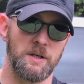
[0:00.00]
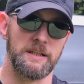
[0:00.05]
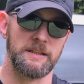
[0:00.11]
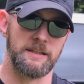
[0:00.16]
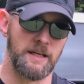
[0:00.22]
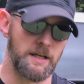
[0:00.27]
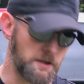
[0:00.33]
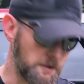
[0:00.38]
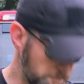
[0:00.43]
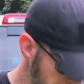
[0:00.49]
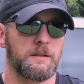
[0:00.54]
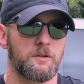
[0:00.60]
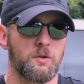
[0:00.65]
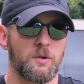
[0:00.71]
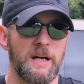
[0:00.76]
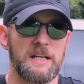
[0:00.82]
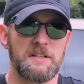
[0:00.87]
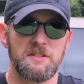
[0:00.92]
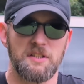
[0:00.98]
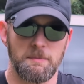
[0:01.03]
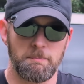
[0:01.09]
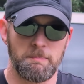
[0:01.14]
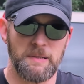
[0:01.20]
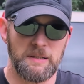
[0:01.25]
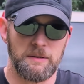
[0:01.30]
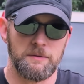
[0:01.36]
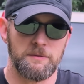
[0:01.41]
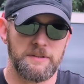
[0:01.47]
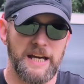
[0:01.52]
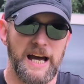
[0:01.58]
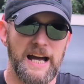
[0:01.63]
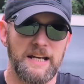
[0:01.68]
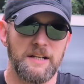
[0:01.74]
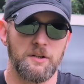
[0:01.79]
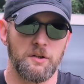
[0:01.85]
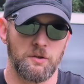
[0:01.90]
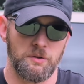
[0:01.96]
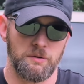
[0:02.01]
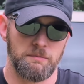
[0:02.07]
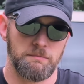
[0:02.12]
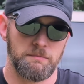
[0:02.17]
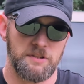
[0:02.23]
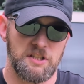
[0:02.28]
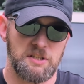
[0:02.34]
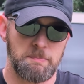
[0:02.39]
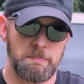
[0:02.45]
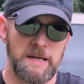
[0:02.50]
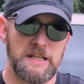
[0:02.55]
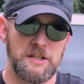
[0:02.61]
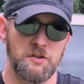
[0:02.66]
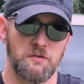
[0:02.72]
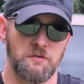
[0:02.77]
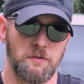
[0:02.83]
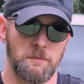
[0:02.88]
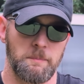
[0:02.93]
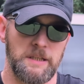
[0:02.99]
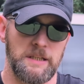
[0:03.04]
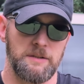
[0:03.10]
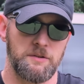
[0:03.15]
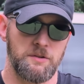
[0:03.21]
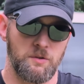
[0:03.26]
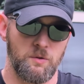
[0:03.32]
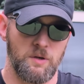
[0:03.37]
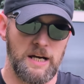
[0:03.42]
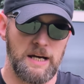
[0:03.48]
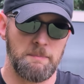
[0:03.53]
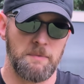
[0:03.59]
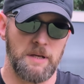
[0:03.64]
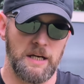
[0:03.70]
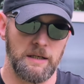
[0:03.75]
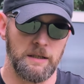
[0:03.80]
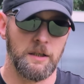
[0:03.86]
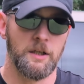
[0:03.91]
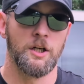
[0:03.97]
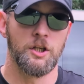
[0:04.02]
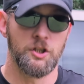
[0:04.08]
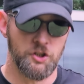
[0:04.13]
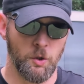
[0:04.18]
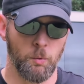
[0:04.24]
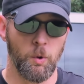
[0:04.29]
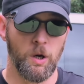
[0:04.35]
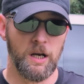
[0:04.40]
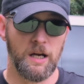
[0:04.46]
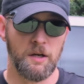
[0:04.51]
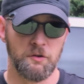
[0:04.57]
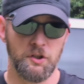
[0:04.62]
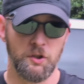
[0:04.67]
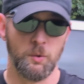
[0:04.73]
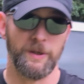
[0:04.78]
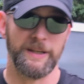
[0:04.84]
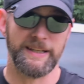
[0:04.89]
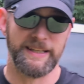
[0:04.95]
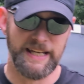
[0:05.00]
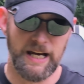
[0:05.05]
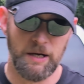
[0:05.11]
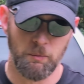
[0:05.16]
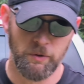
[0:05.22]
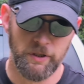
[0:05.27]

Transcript: right there. It creates a bit tighter space for me to grab that. So what I'll do in that